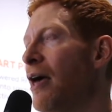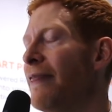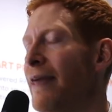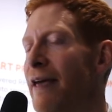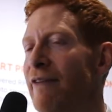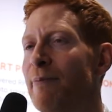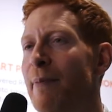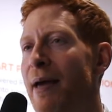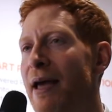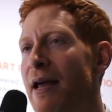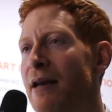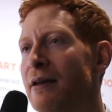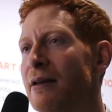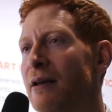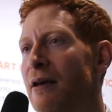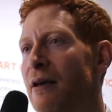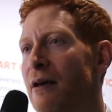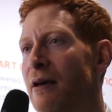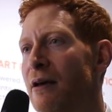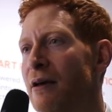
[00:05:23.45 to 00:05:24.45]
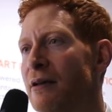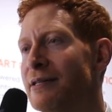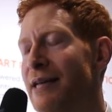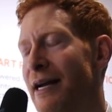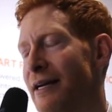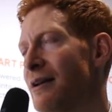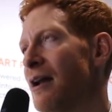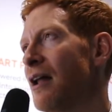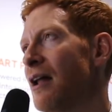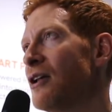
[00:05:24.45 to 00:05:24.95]
They've made
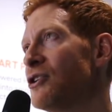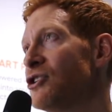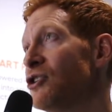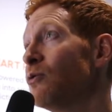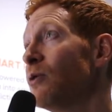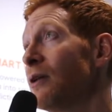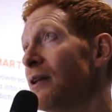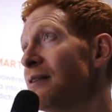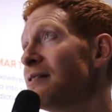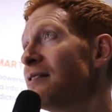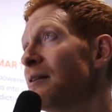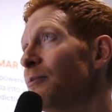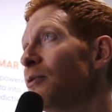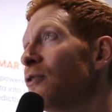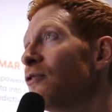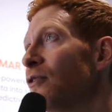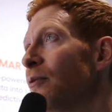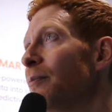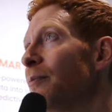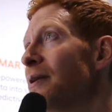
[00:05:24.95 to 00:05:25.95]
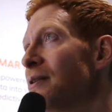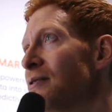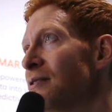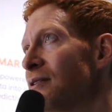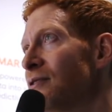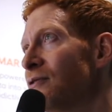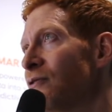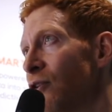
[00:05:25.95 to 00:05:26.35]
technology really simple for business,